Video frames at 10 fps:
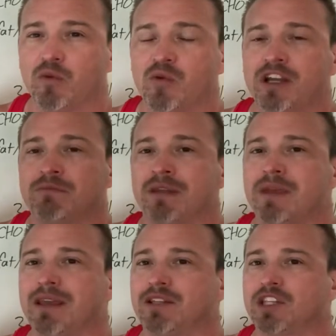we recommend
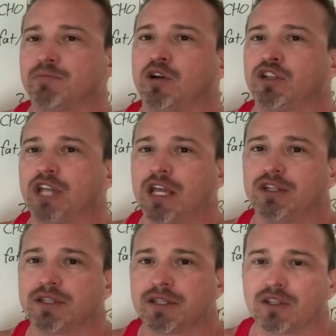making small
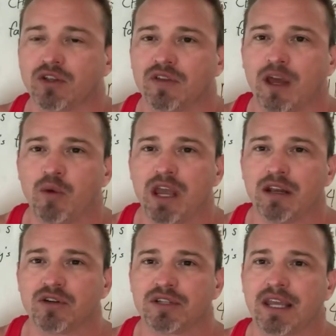changes so that we
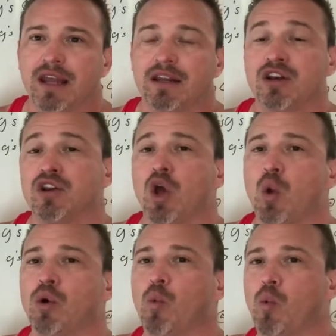understand and know
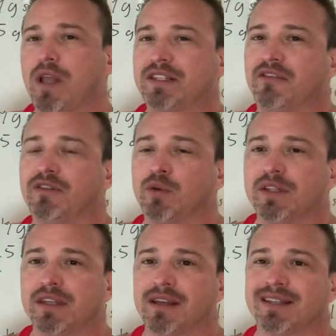what's
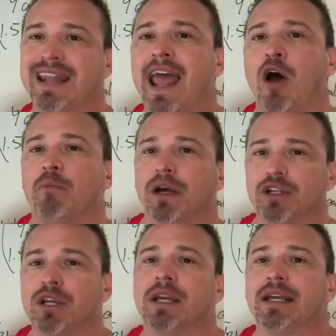influencing us and how
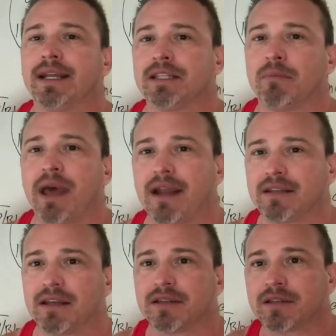much it's
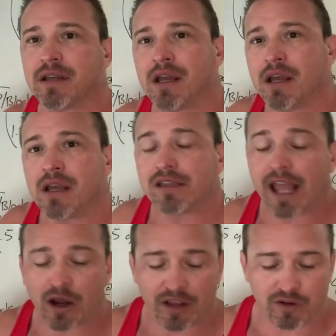impacting us.
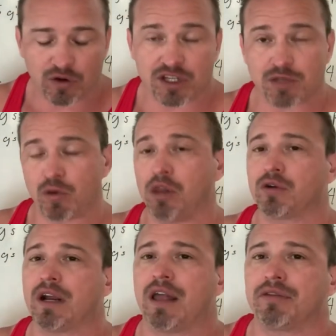Now, if you're a
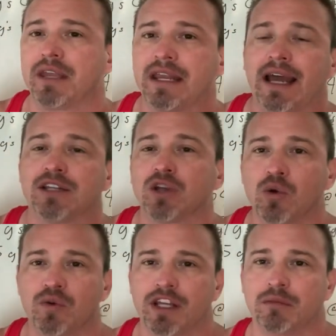smaller athlete, I
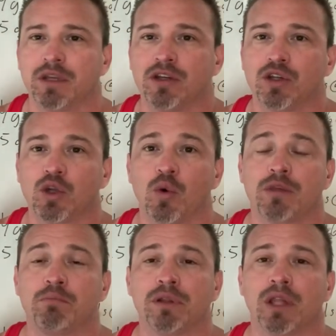don't recommend
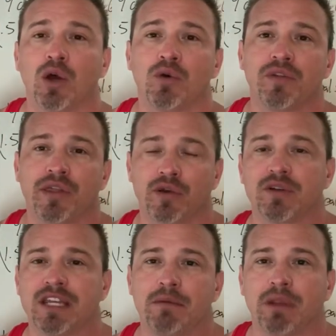going below the
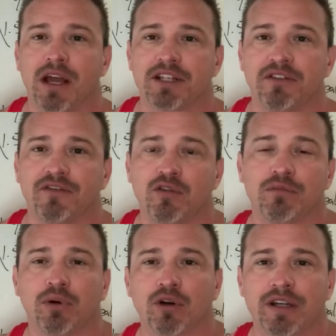13 blocks of
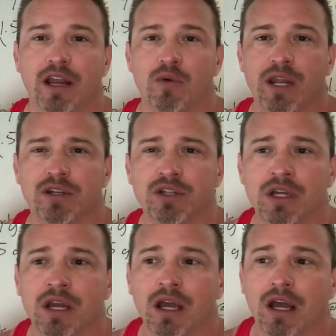food per day range
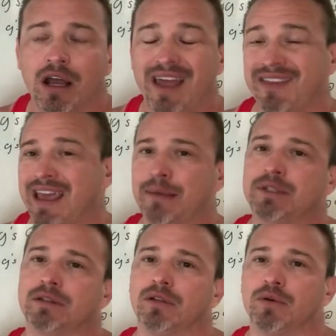uh, at the
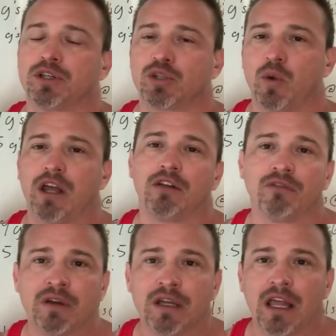absolute lowest
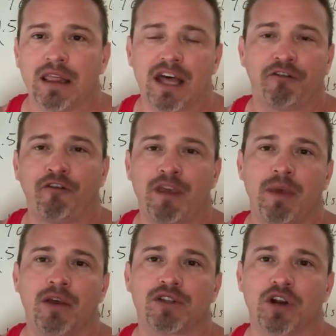12. A lot of
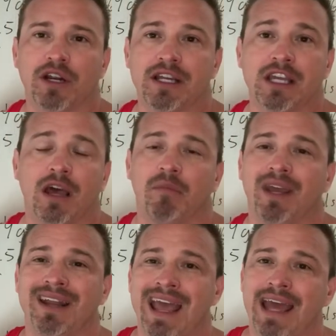females are gonna come
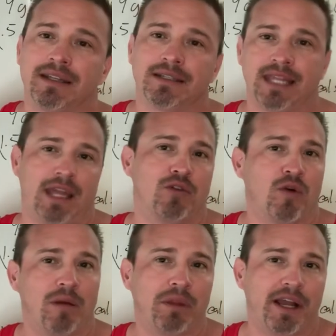in at 10
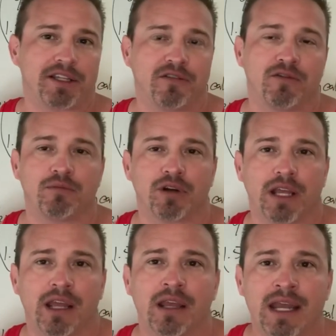uh, blocks of food per
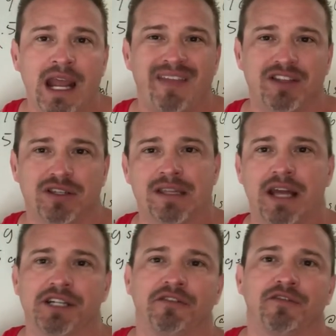day, and that's just
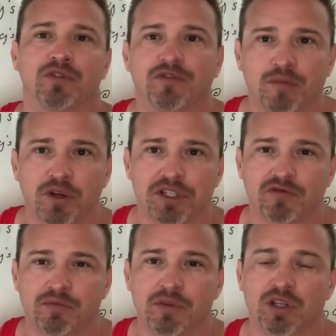not enough food for most of
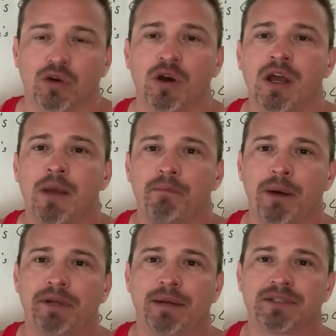them. So
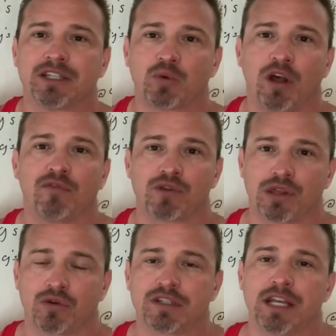bump it up to 12 or
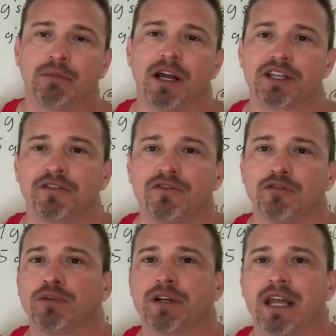13 blocks of
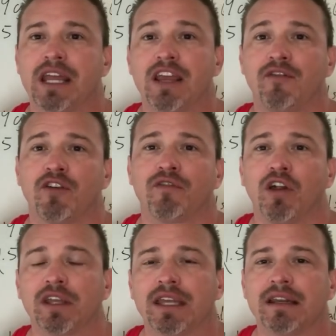food per day if you're
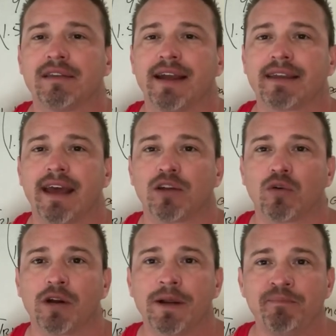falling into that
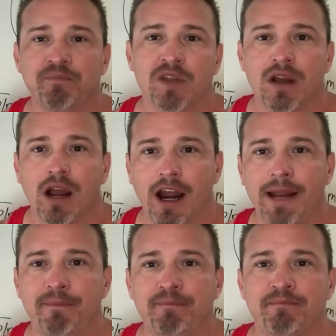category. All
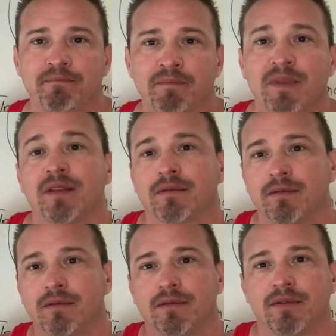right,
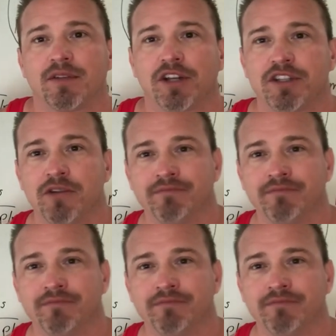talk to you